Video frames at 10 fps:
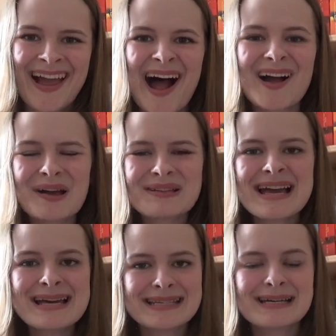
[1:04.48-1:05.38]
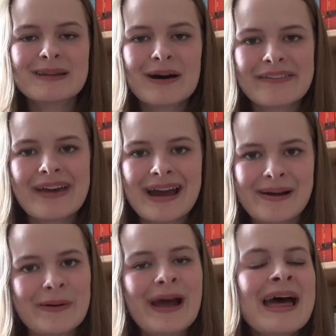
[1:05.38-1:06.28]
I'm going to have to edit a lot of that
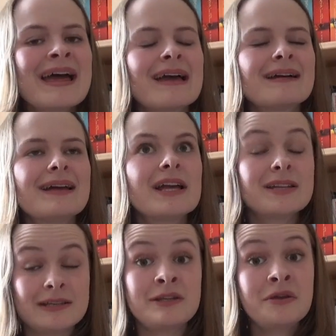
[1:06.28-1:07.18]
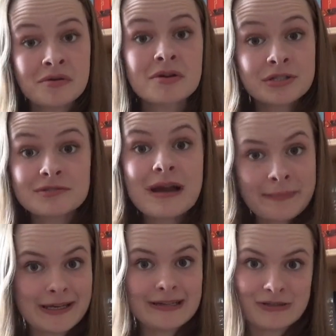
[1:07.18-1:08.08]
out. You're good at
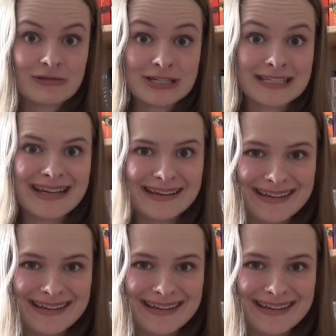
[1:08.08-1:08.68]
rapping, Georgina.